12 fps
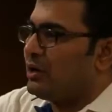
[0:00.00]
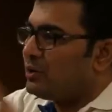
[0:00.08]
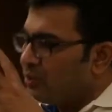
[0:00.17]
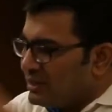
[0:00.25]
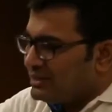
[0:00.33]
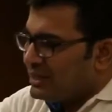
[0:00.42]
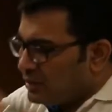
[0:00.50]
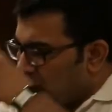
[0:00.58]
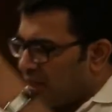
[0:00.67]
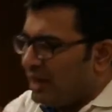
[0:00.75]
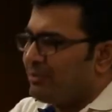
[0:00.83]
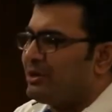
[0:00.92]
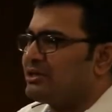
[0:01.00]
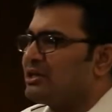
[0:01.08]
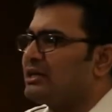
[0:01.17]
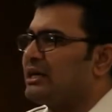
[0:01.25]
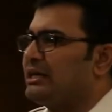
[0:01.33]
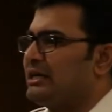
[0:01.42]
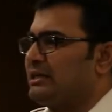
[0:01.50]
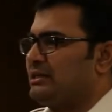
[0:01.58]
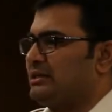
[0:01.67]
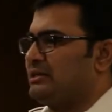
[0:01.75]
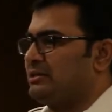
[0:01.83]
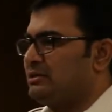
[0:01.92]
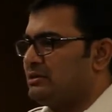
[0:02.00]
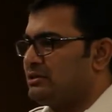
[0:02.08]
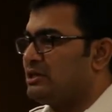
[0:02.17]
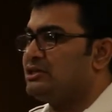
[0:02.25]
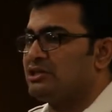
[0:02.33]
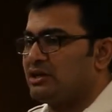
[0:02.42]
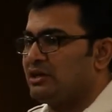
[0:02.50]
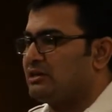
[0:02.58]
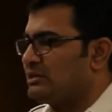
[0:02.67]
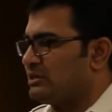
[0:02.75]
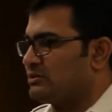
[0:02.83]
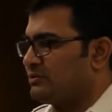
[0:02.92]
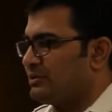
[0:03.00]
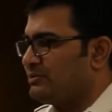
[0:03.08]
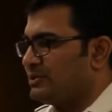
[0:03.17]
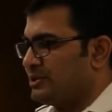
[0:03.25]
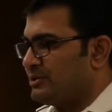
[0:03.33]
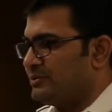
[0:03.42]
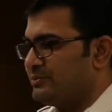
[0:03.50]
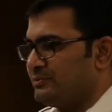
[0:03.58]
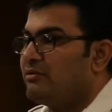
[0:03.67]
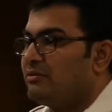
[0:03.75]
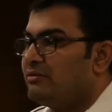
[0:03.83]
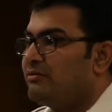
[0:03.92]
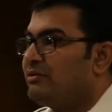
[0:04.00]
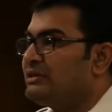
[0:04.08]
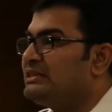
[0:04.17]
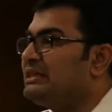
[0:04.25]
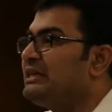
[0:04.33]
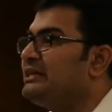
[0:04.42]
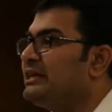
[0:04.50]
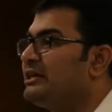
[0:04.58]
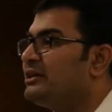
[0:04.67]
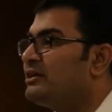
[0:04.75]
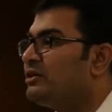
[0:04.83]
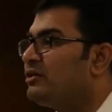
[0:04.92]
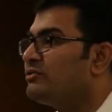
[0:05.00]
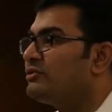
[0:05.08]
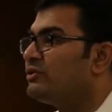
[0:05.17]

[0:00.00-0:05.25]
Who is a collaboration conductor in general sense of the word? Facilitator of